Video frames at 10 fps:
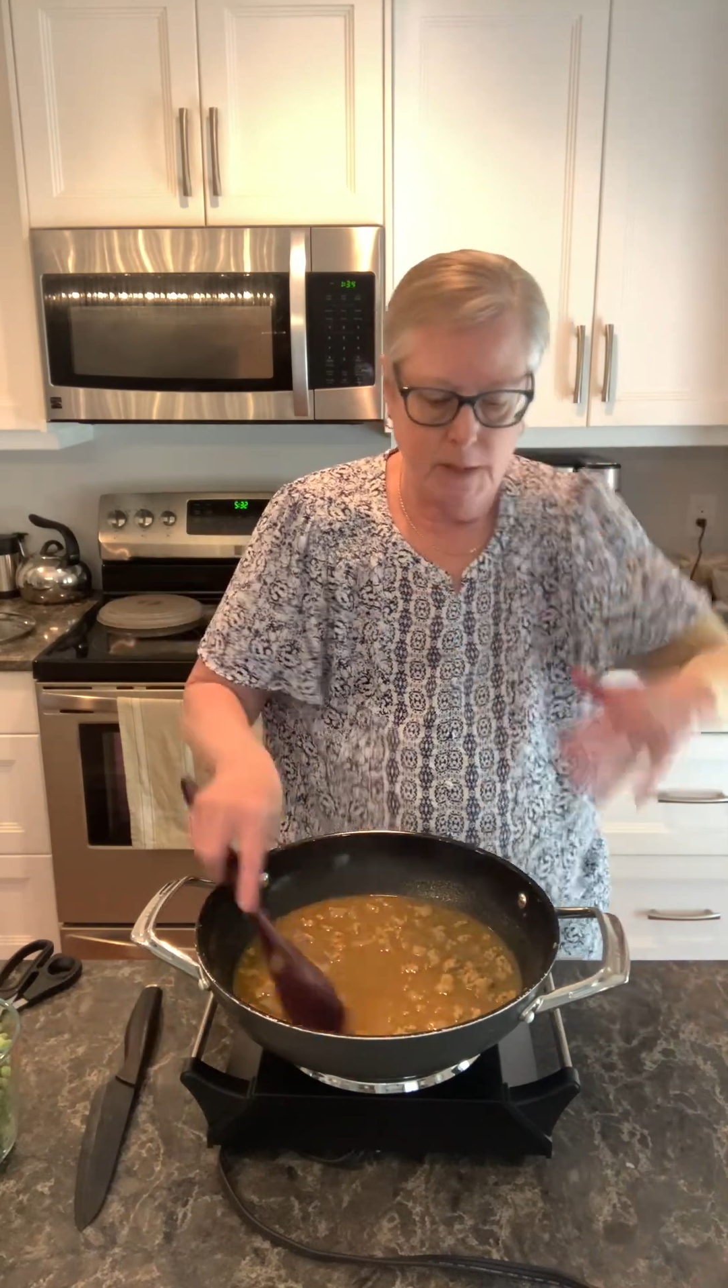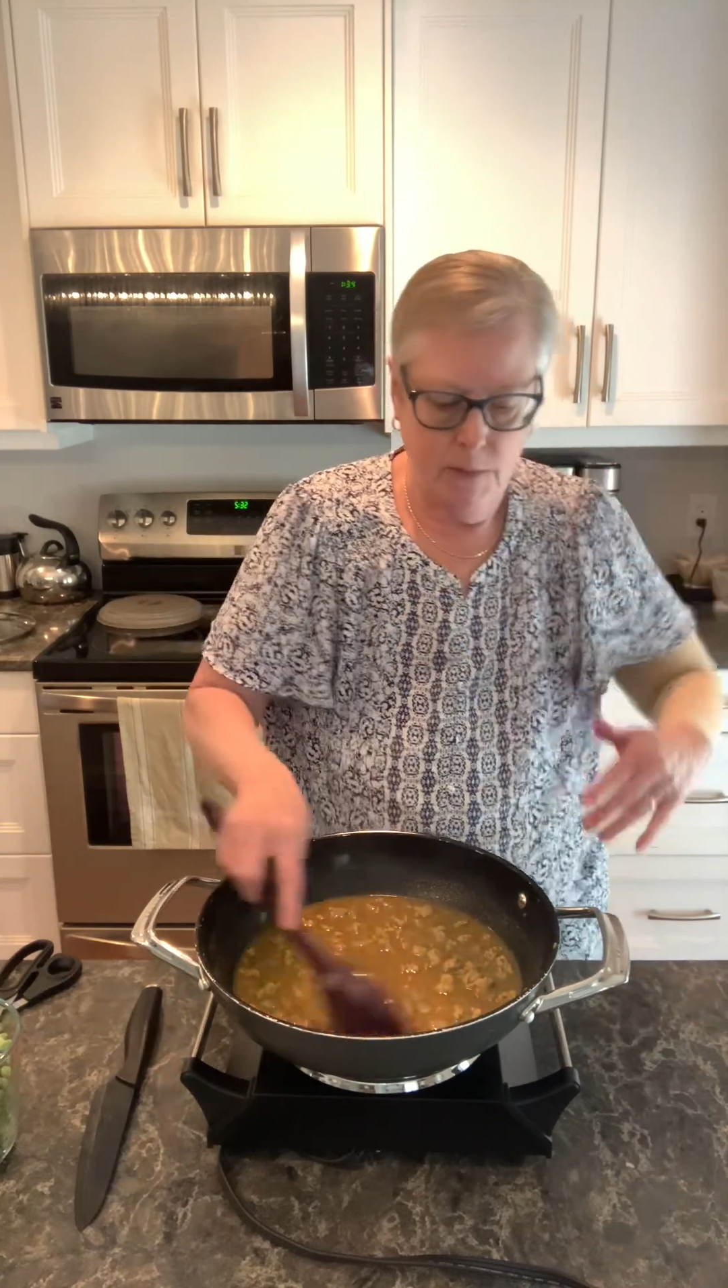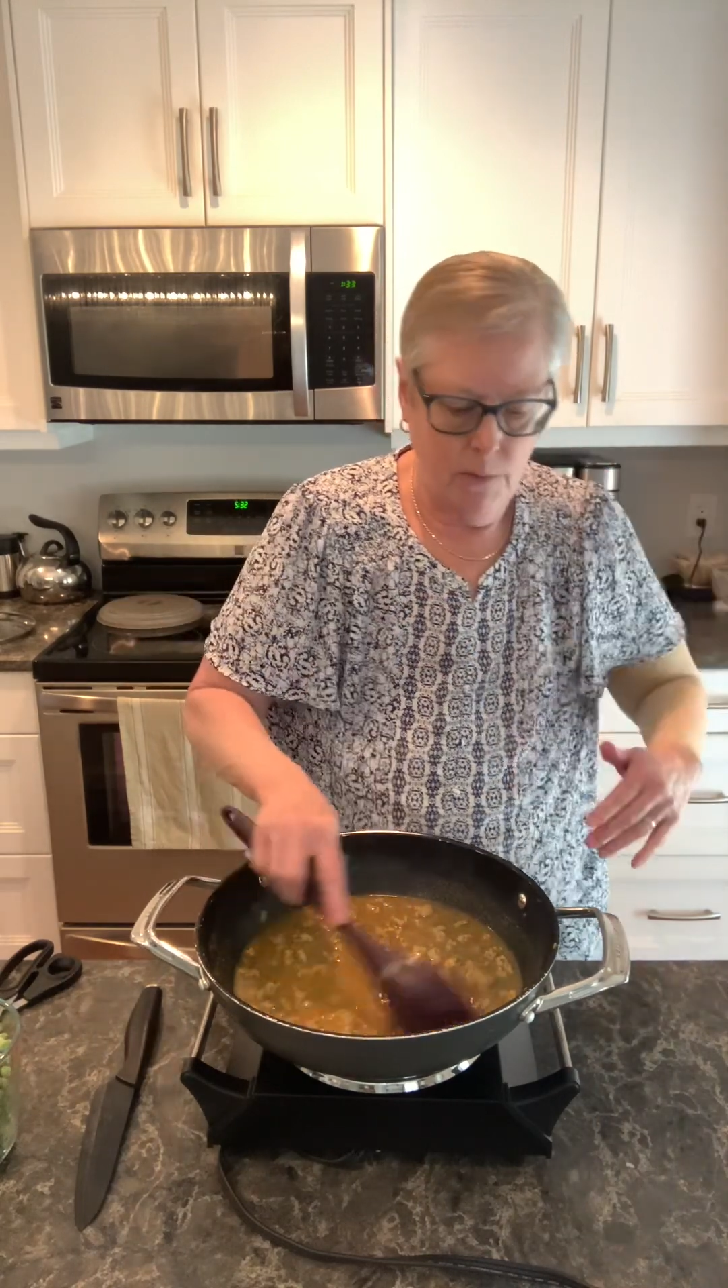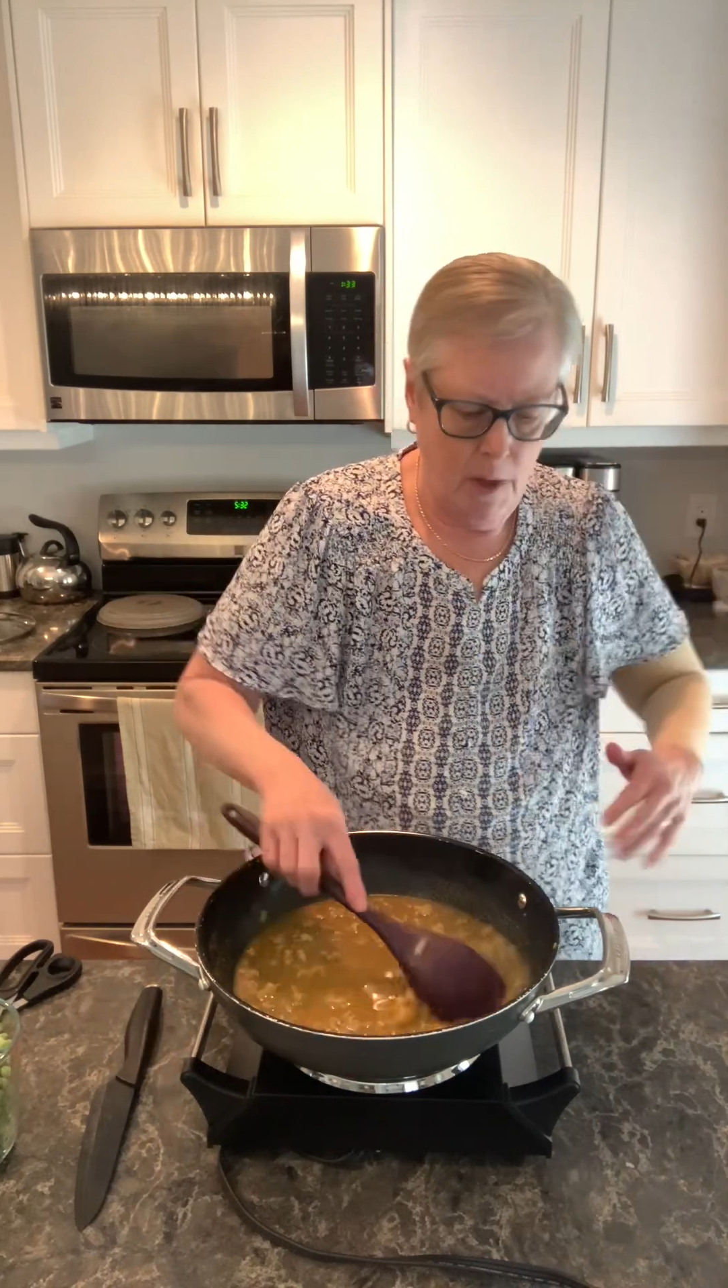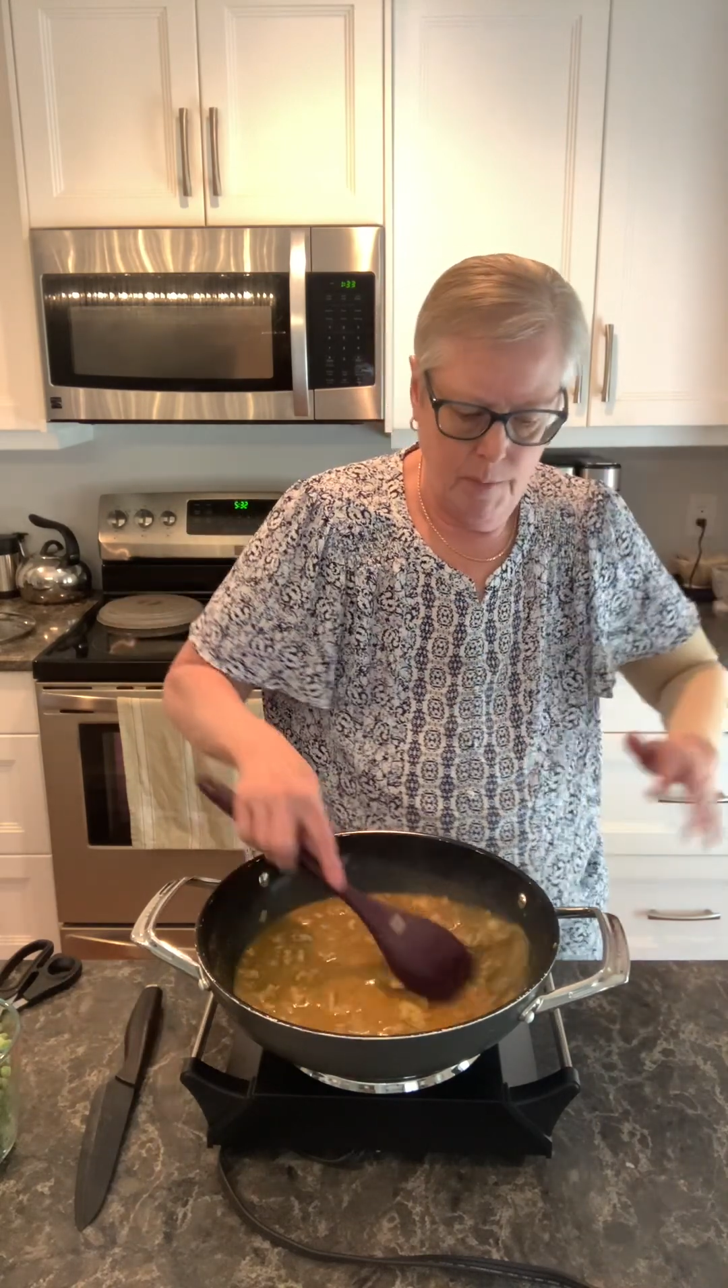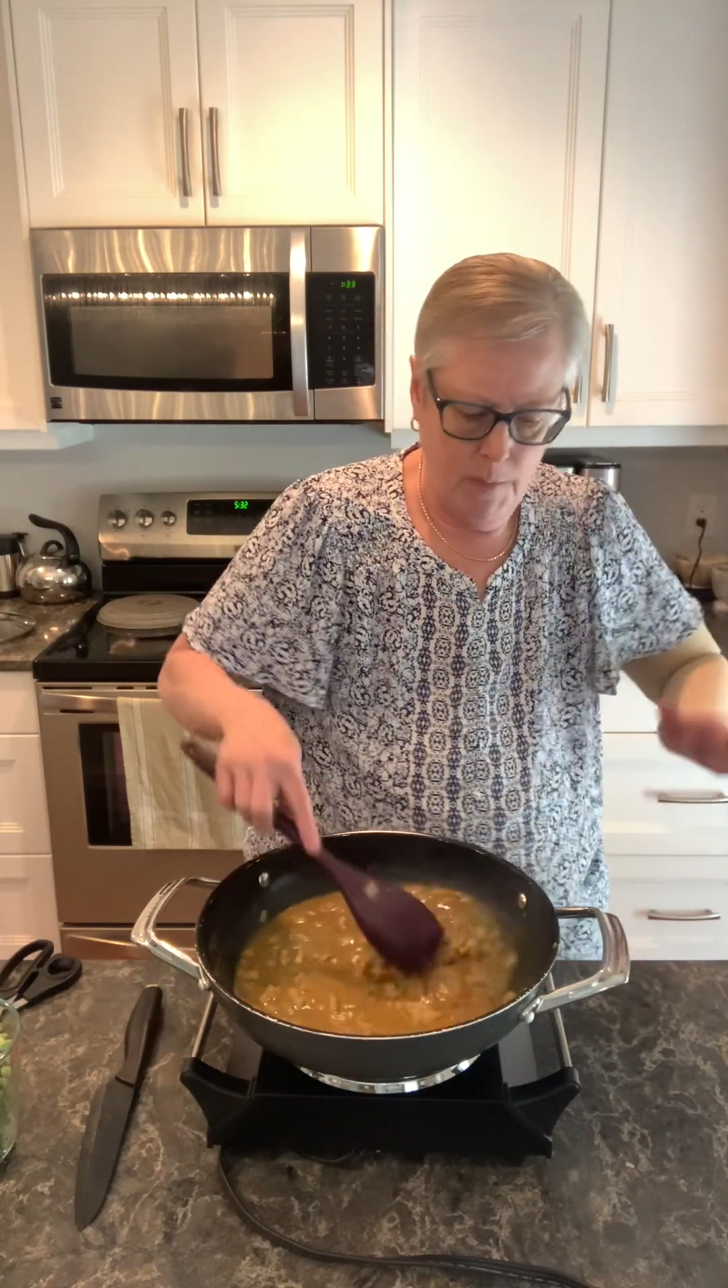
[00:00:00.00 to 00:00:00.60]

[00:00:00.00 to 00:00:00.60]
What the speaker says: it up.